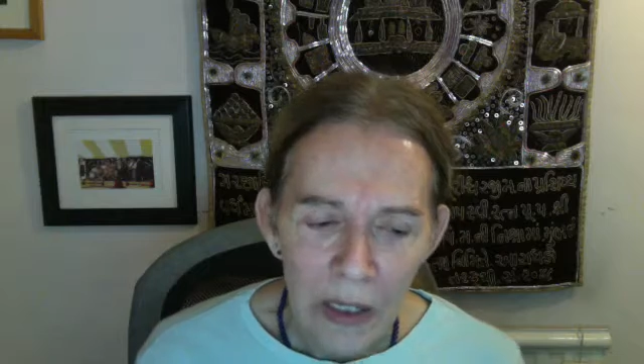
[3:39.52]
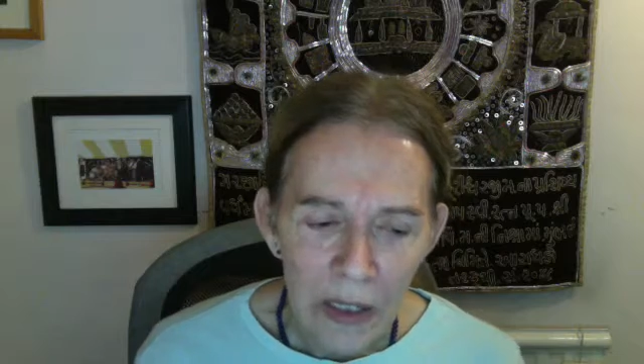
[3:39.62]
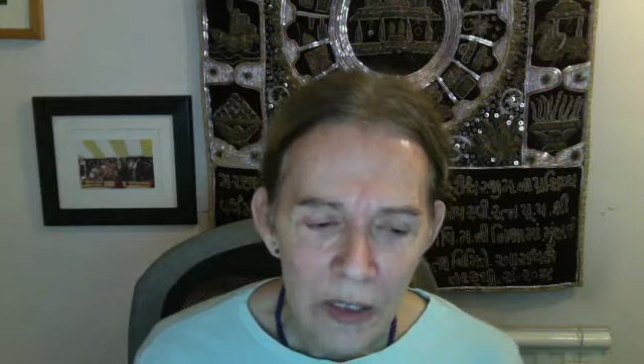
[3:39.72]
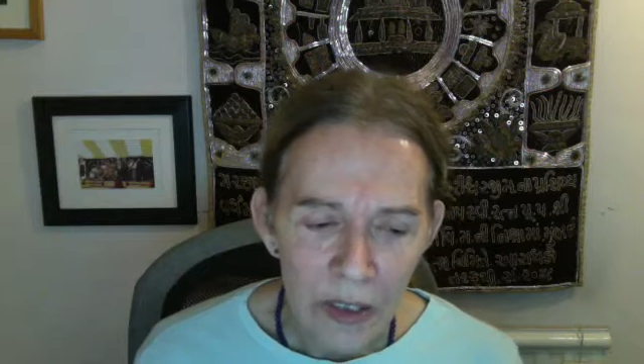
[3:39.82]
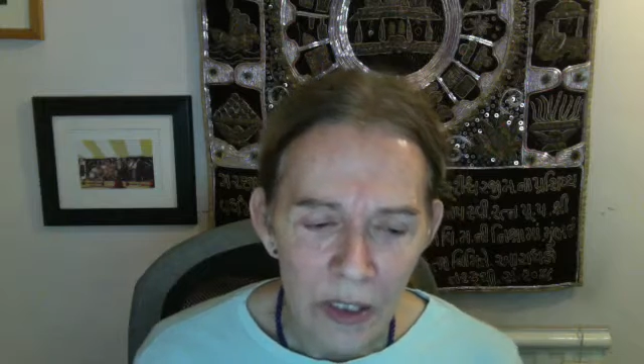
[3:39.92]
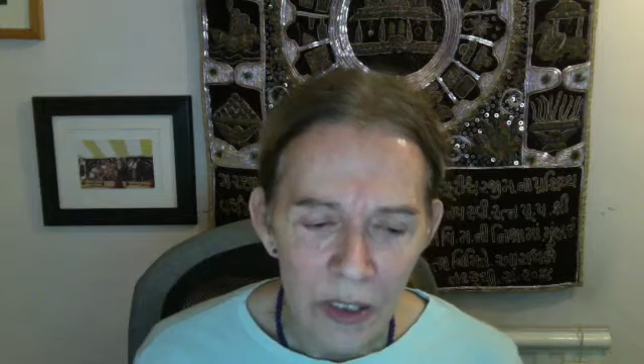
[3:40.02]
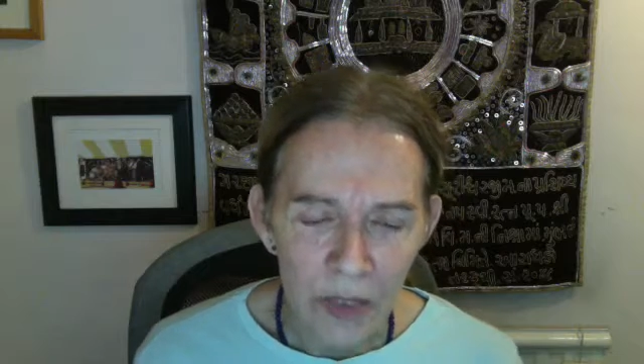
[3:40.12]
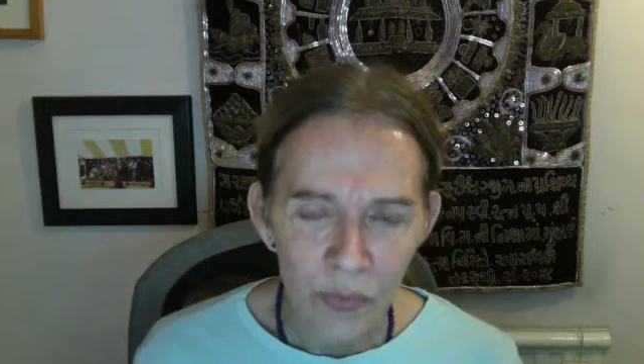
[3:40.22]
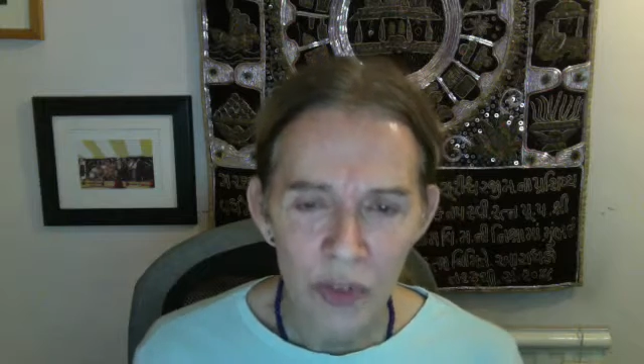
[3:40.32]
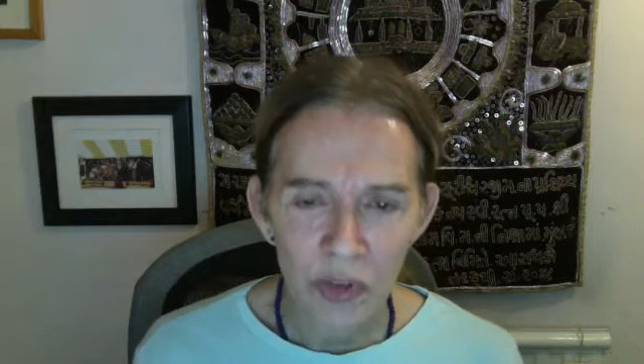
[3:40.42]

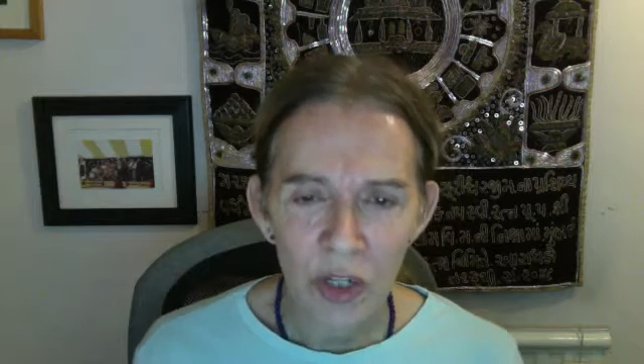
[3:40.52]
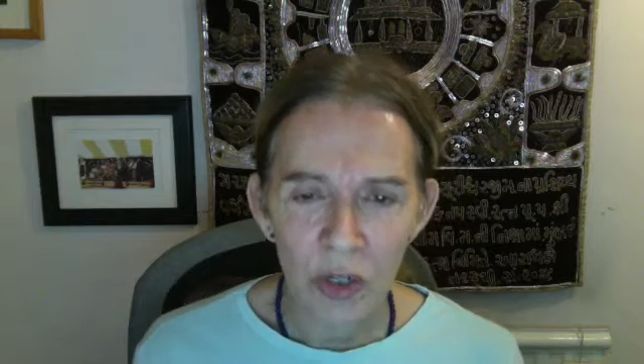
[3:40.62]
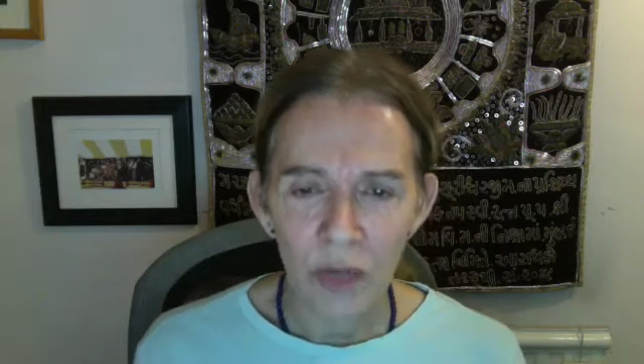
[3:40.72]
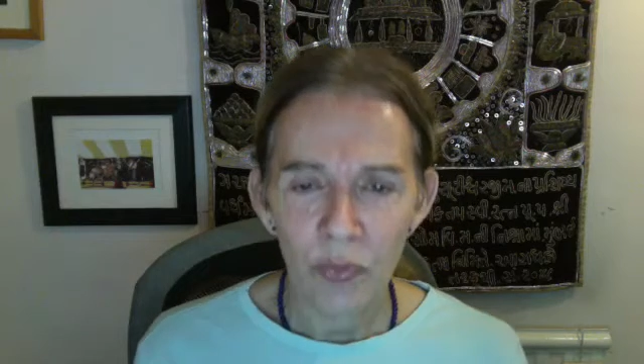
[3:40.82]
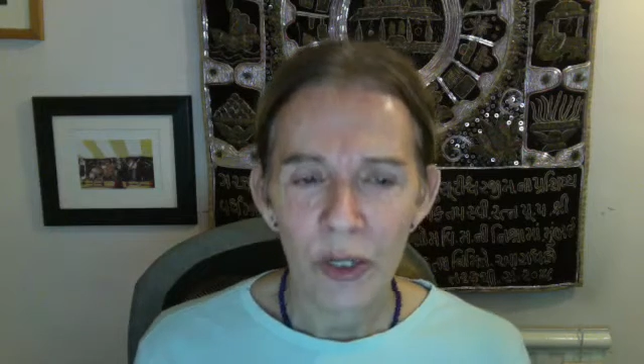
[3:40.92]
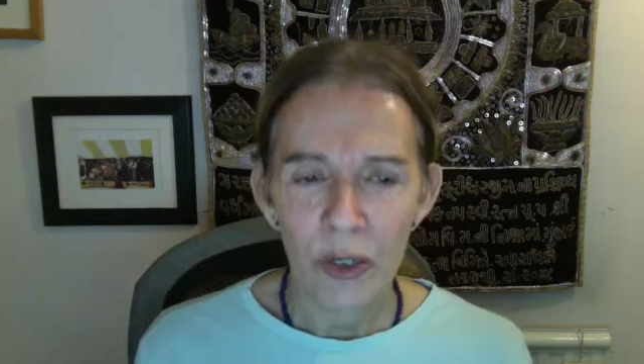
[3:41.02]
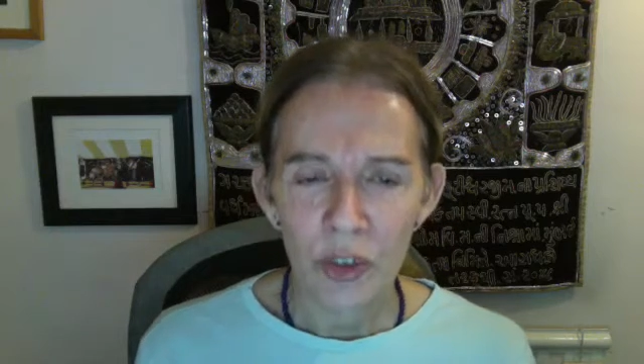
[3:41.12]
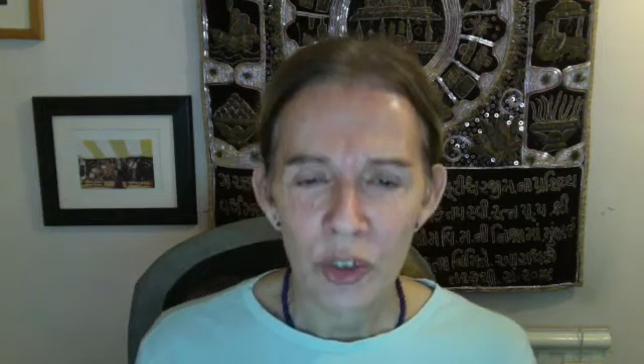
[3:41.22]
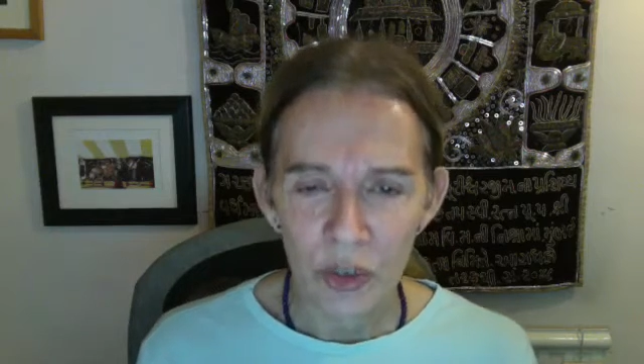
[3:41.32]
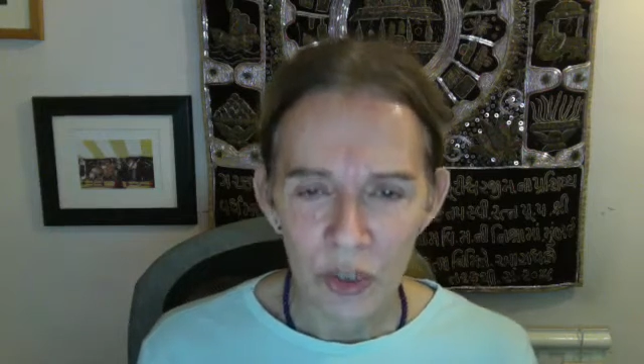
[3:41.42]
if we can
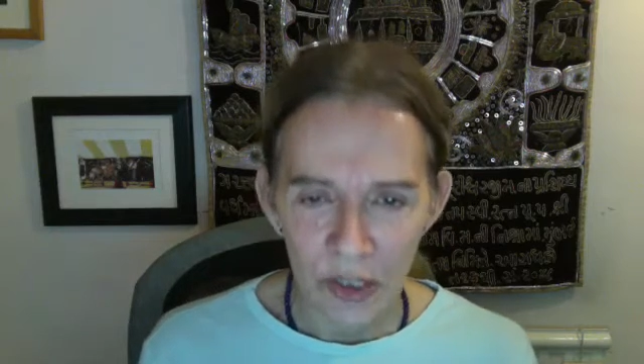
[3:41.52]
tune